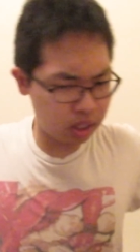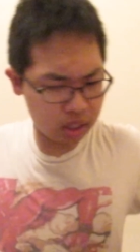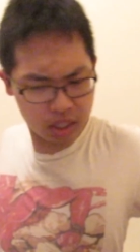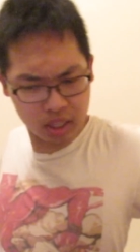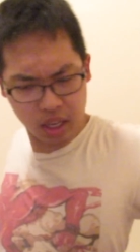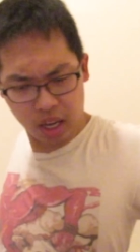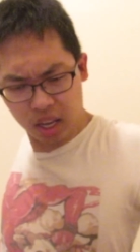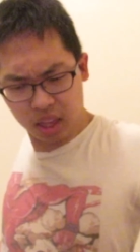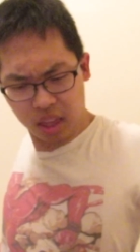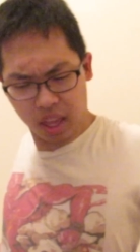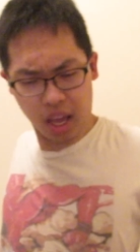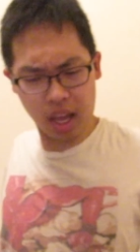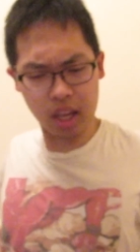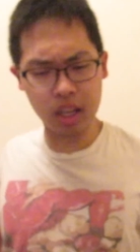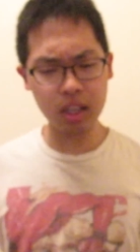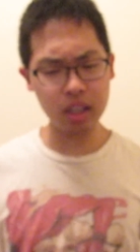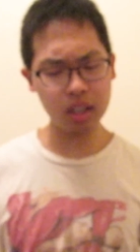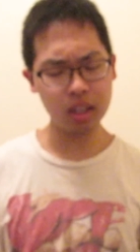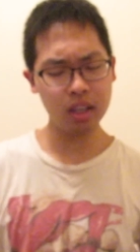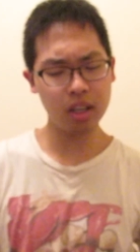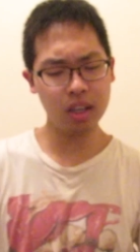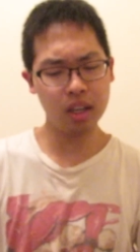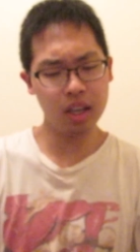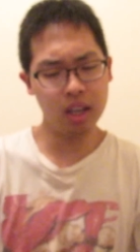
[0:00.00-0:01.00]
said
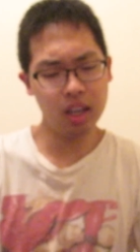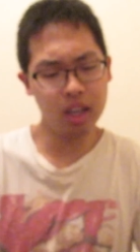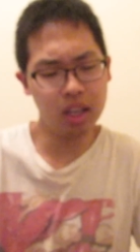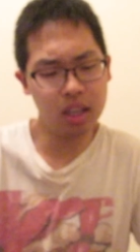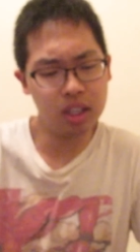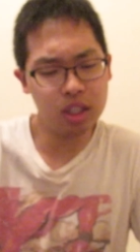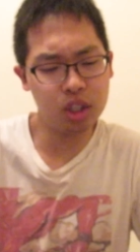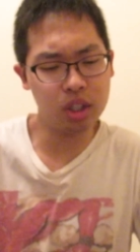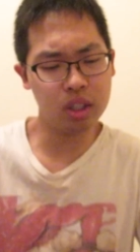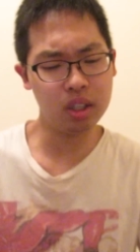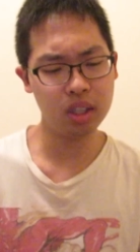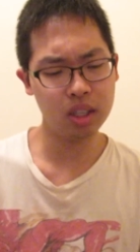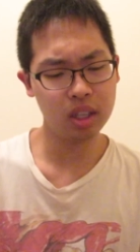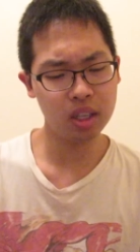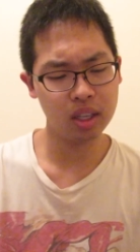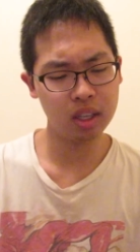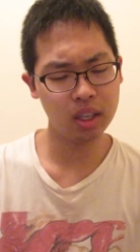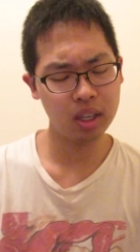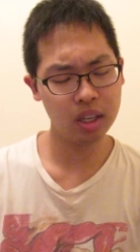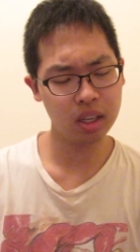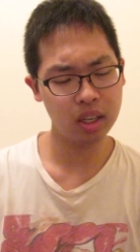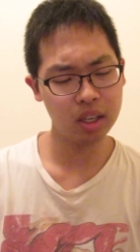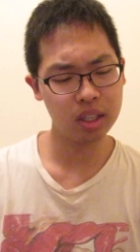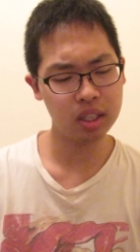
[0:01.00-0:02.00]
that
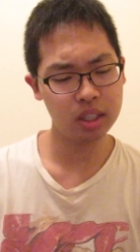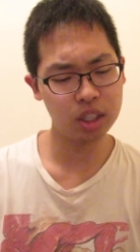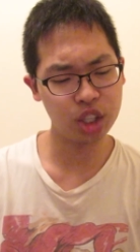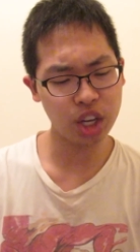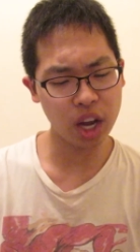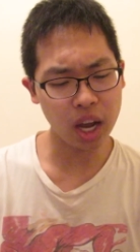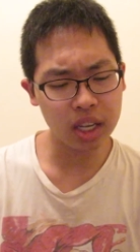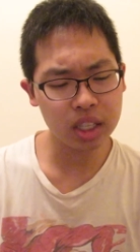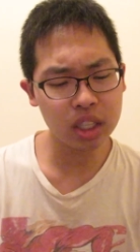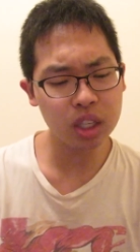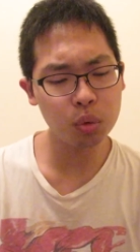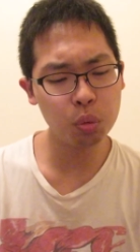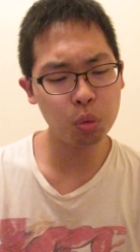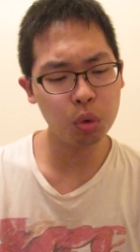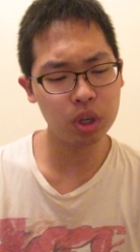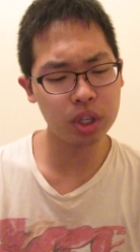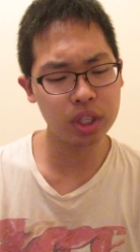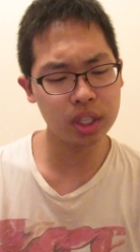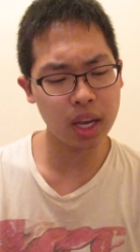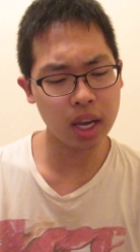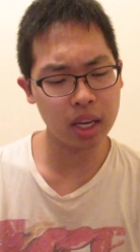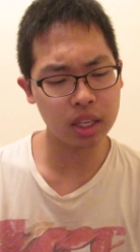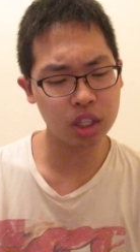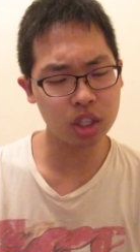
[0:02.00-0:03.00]
Jackson
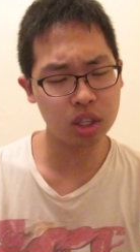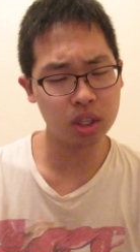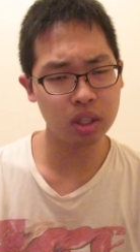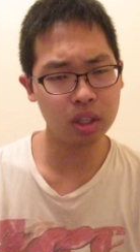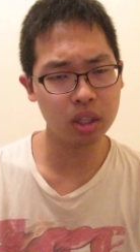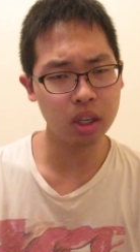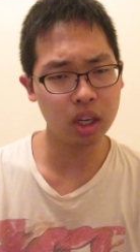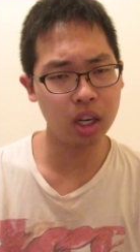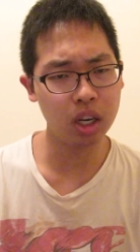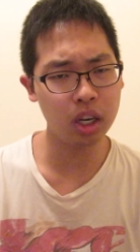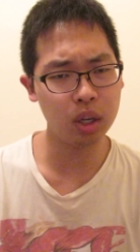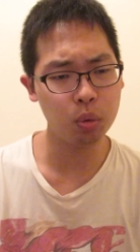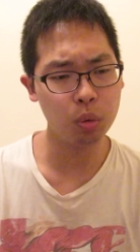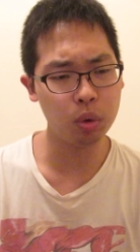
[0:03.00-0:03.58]
was at uh,